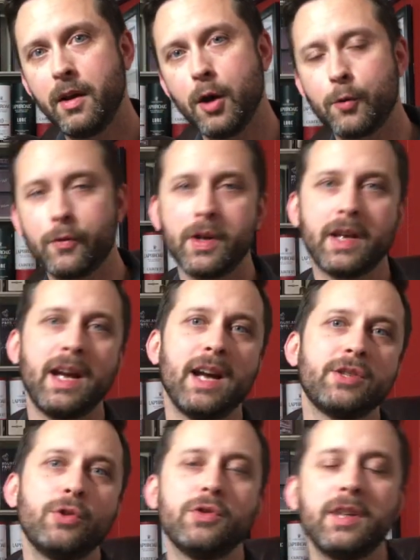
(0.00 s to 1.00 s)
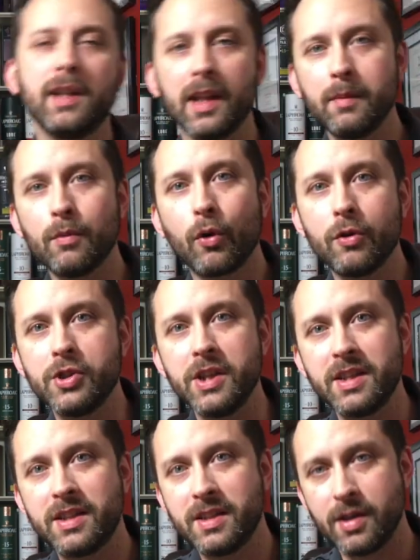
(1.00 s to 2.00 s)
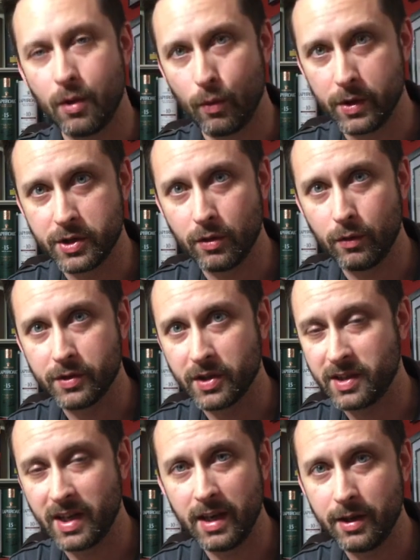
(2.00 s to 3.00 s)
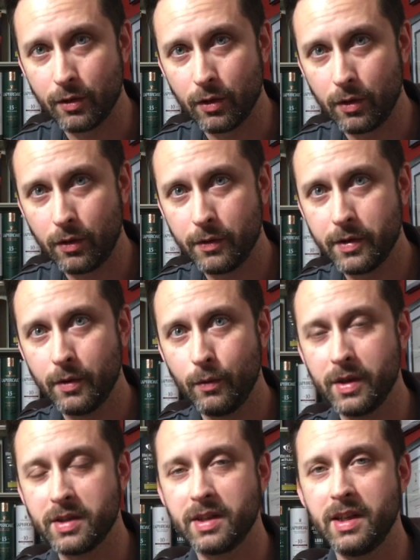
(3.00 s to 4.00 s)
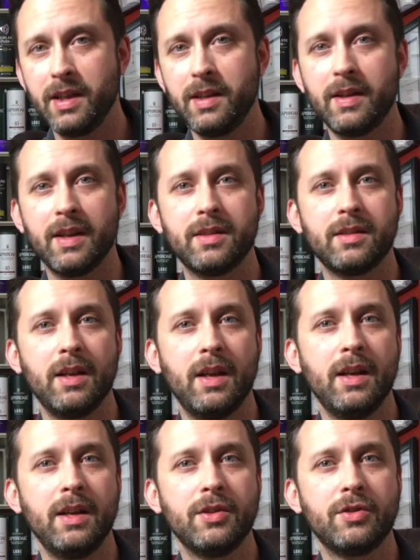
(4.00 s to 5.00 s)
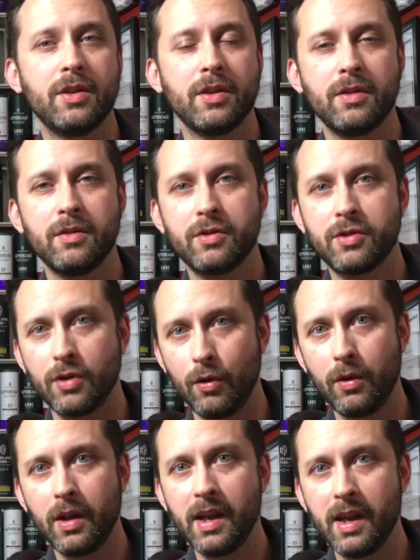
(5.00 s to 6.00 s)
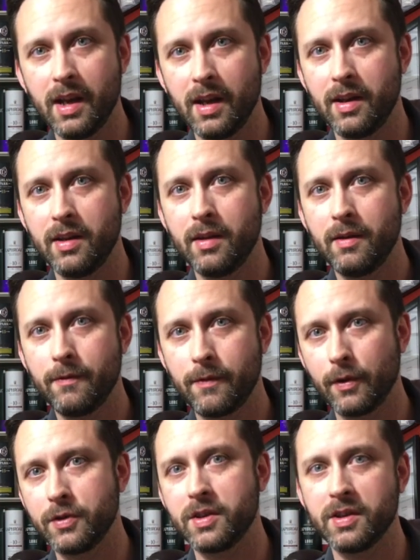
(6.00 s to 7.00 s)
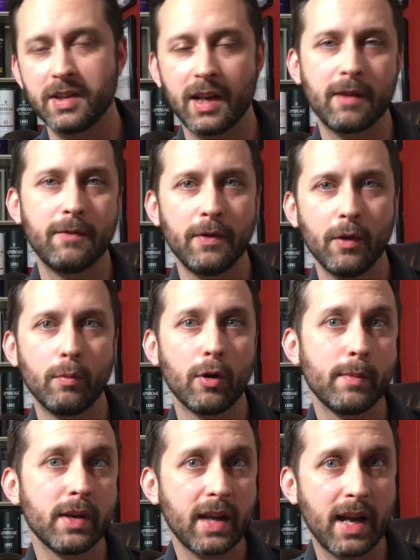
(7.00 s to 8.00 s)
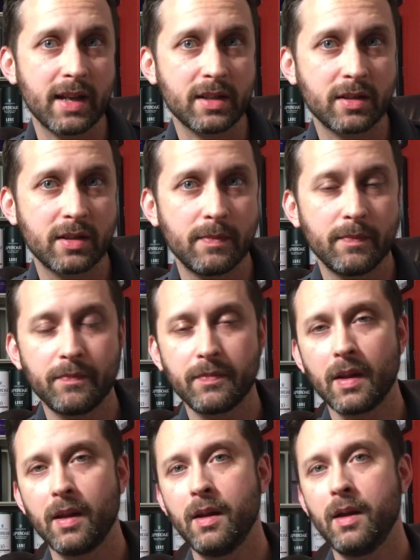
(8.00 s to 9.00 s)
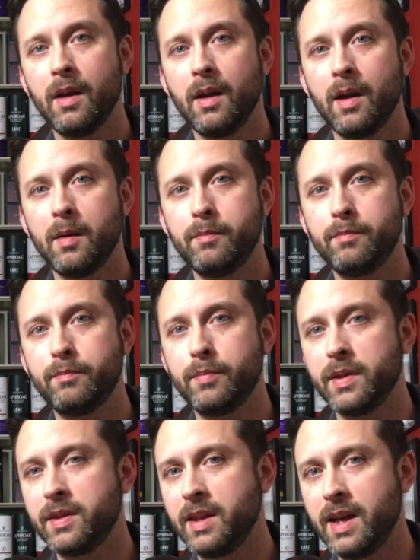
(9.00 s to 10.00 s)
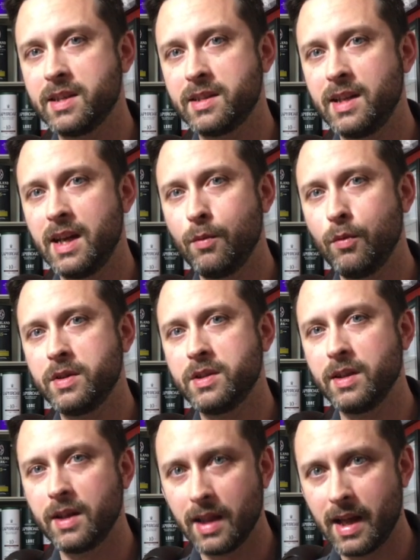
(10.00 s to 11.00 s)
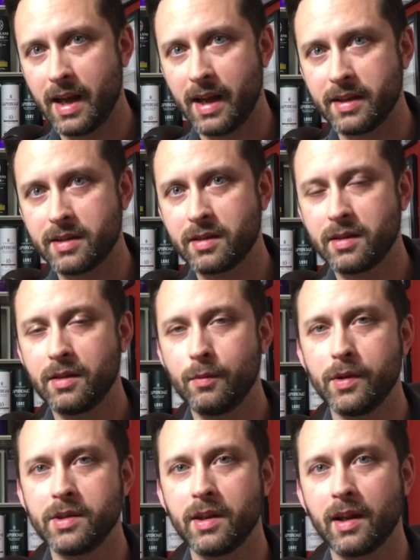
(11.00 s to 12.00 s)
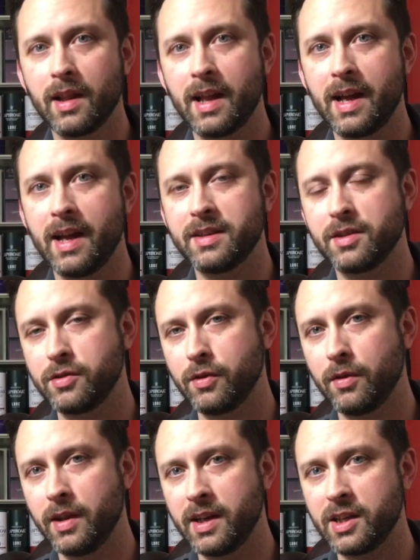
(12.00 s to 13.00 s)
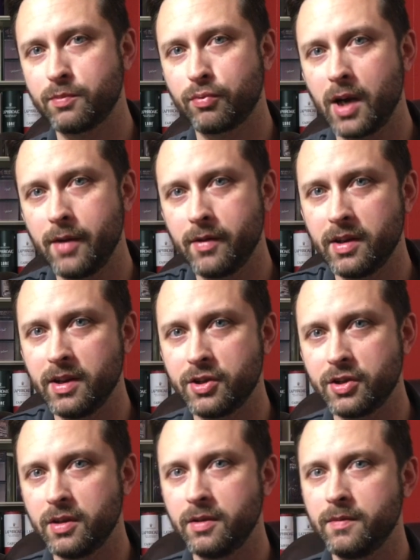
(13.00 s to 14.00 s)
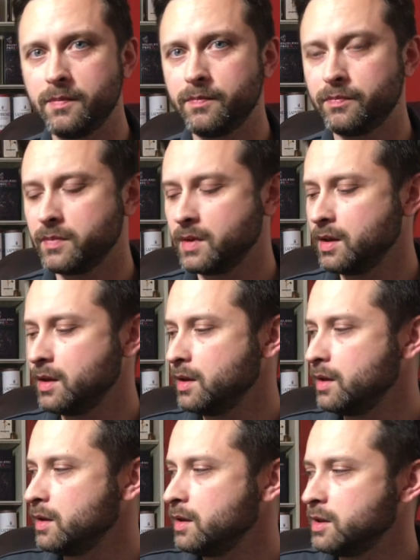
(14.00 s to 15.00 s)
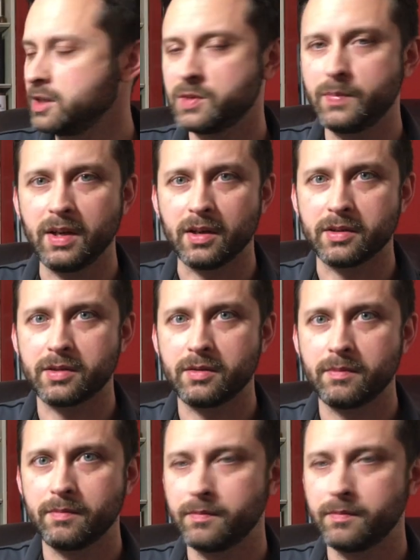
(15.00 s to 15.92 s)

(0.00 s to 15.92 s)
Over on a cask you see Glenmorangie Original. It's a 10-year-old whiskey that's aged solely in first and second fill bourbon casks. But that's not what's in the glass. What's in the glass is their latest private edition, Spios,